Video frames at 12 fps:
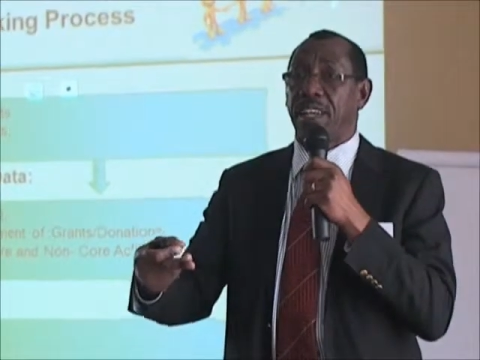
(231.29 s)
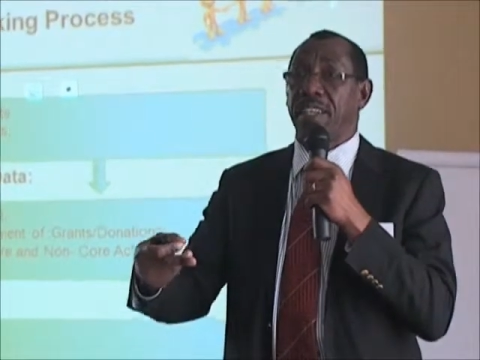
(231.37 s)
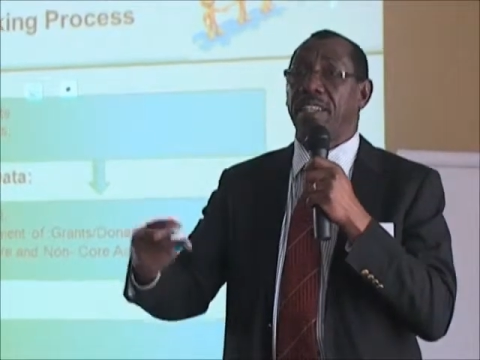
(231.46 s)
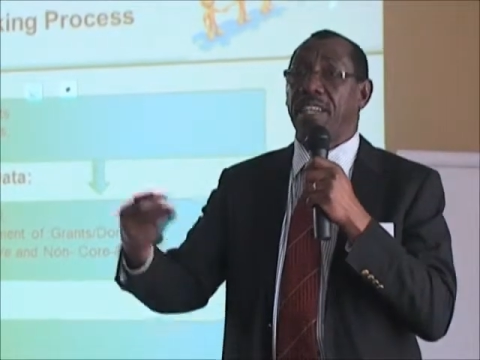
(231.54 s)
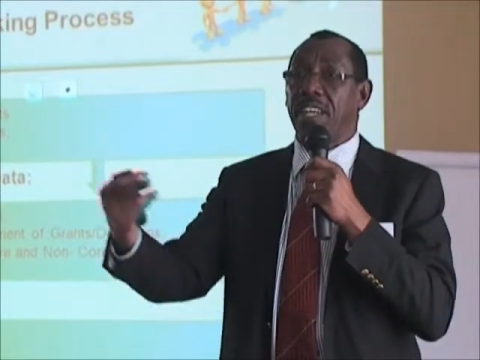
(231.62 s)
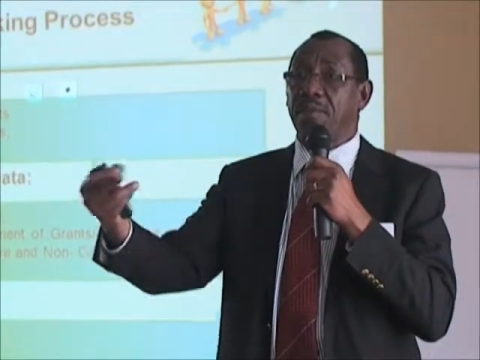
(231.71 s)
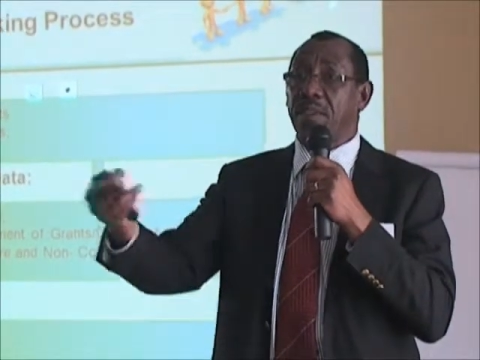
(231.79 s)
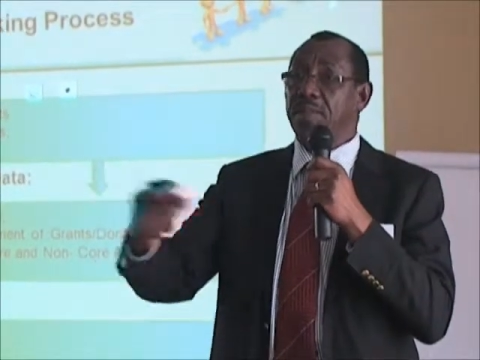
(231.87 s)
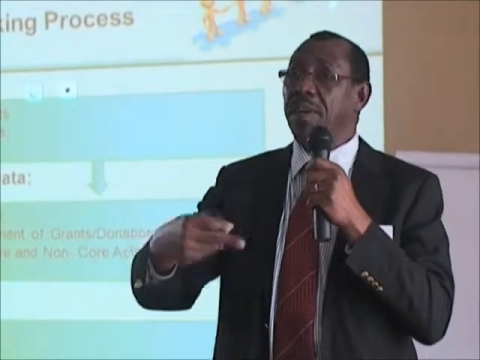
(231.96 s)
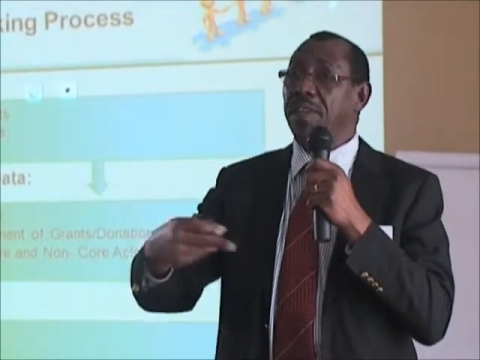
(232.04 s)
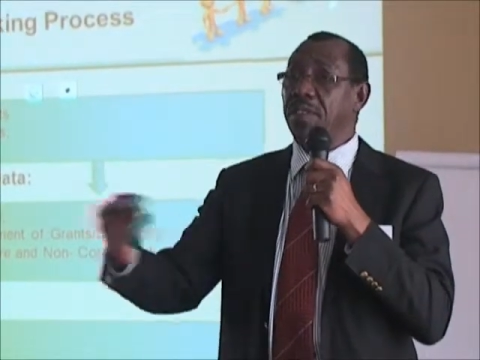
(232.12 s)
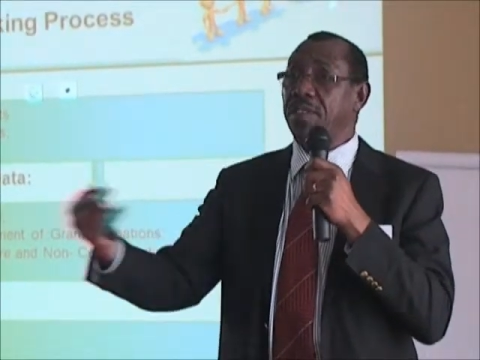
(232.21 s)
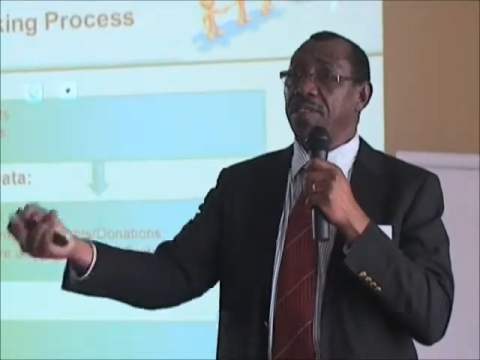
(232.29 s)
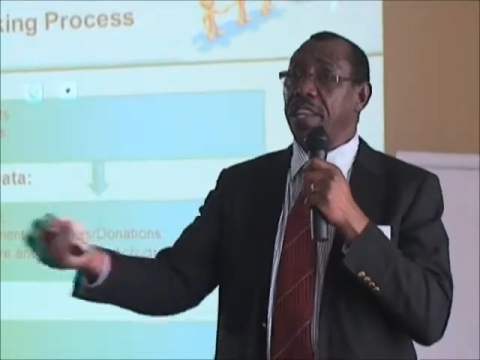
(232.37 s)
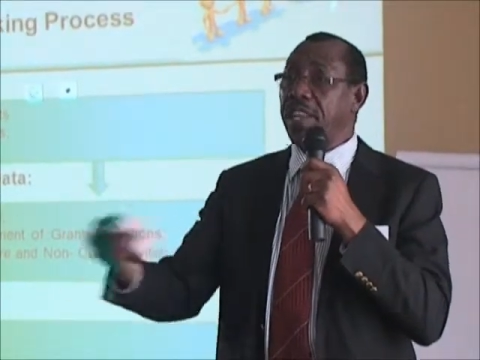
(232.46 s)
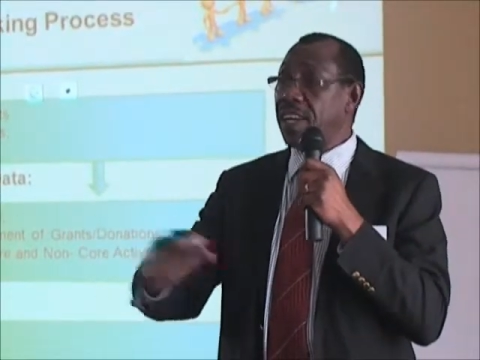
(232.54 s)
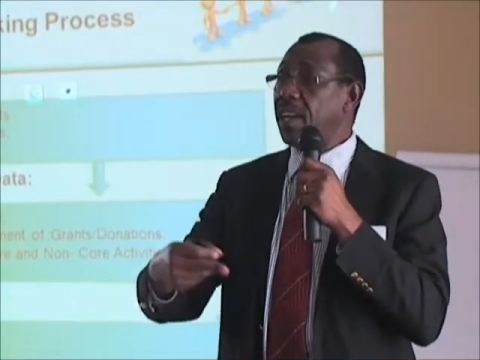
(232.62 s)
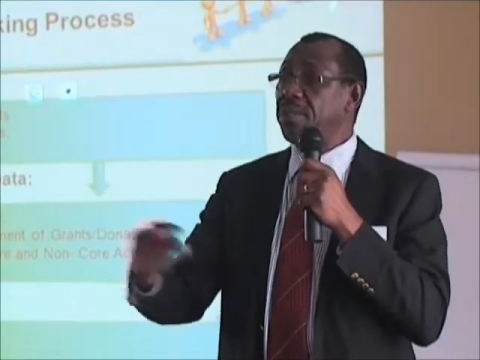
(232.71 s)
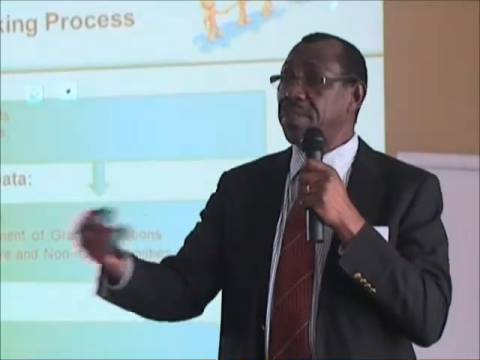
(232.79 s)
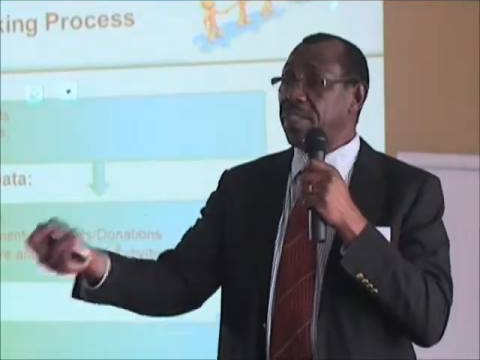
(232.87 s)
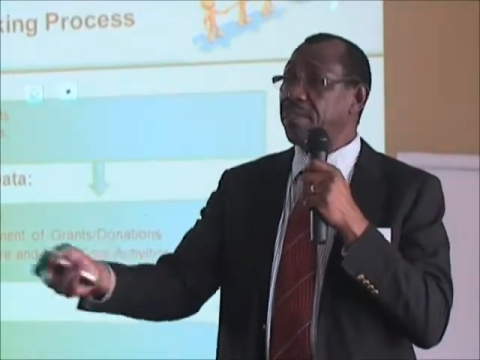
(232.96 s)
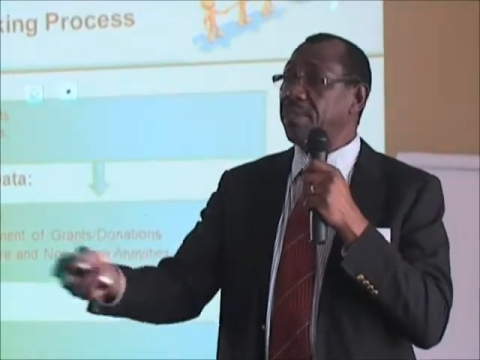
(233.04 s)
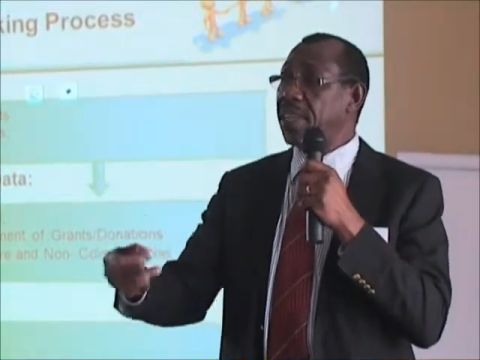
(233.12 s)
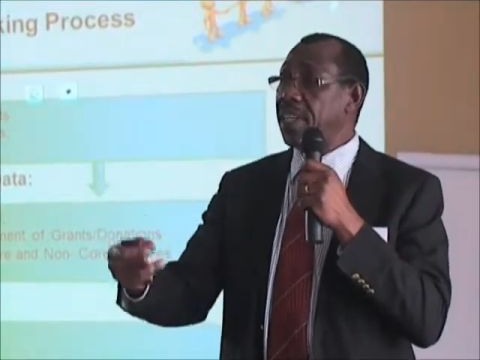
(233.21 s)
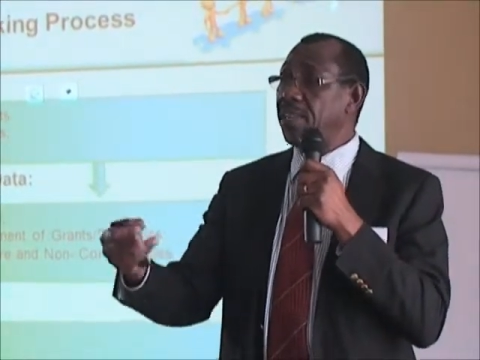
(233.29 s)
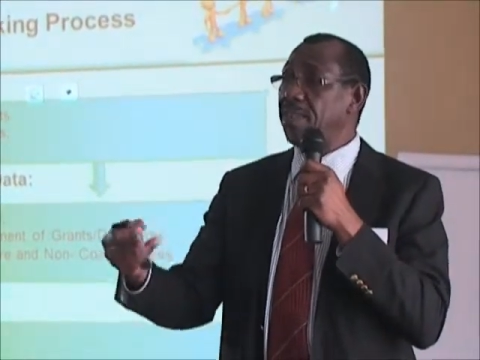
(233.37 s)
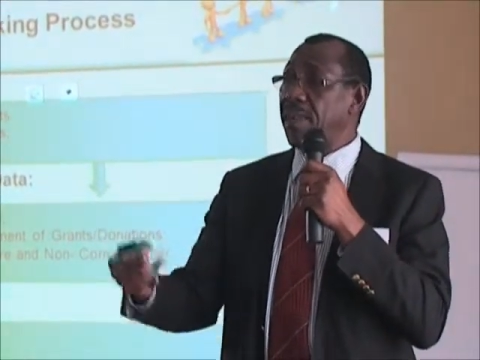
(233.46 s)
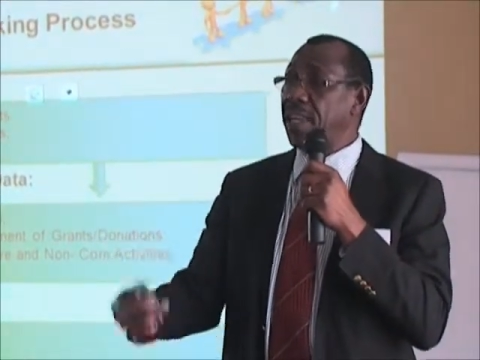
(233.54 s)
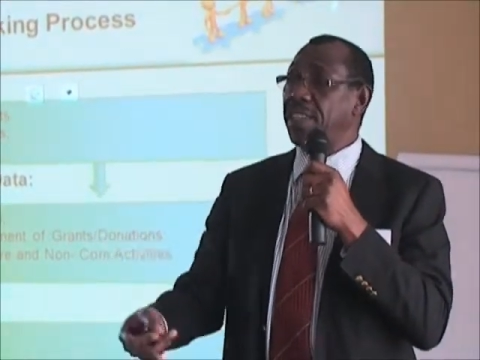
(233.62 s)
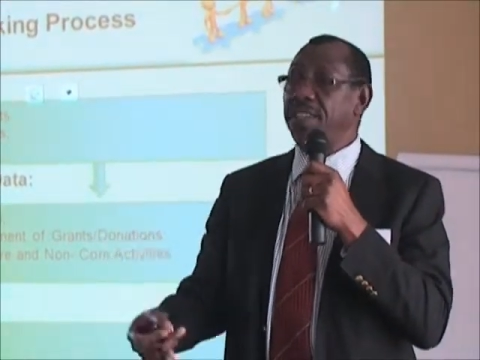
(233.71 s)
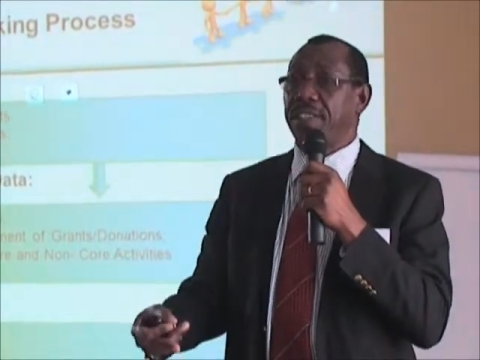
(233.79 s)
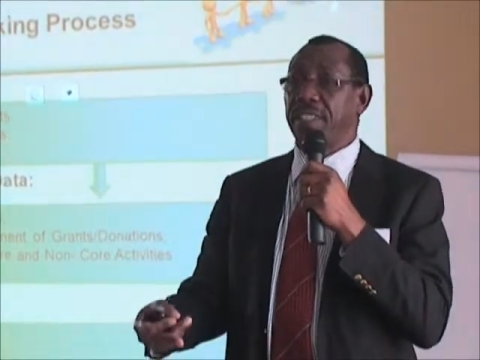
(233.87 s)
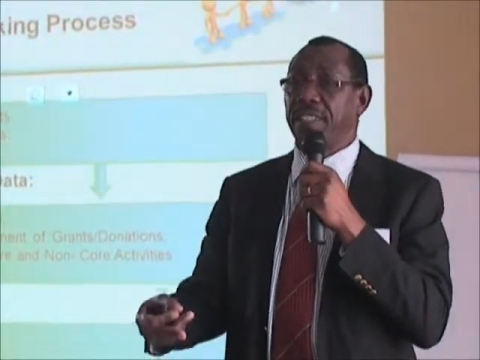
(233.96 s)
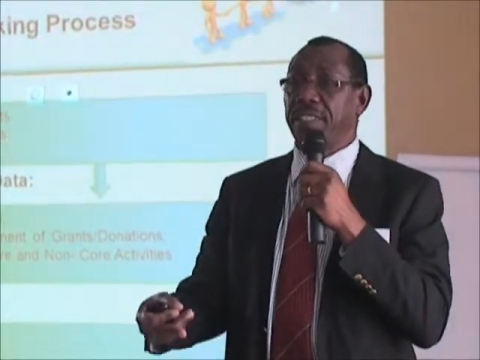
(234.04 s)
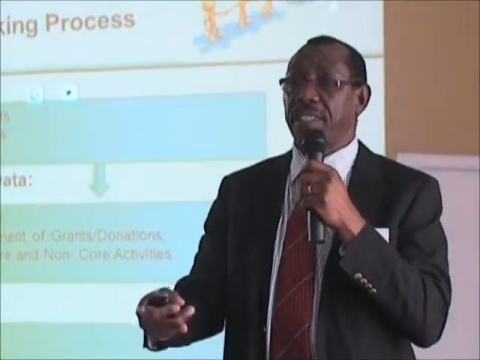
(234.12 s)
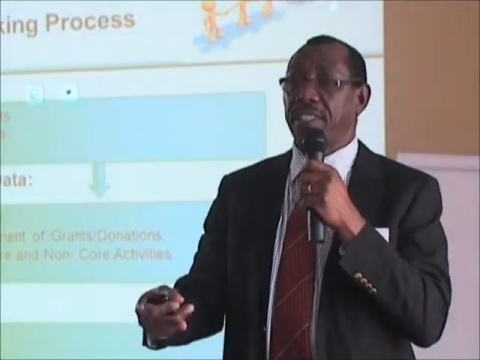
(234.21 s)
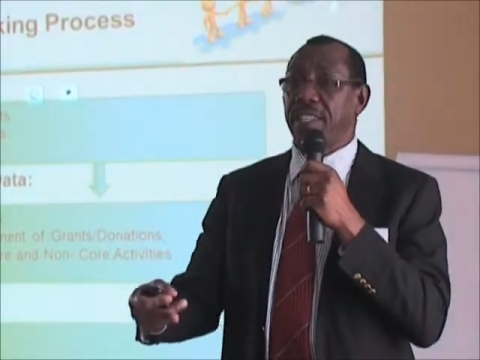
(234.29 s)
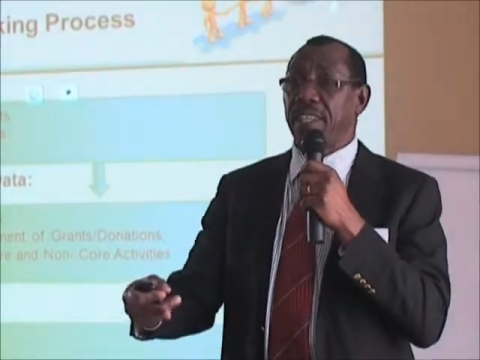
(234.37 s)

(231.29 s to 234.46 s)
and can be part of your income statement and balance sheet.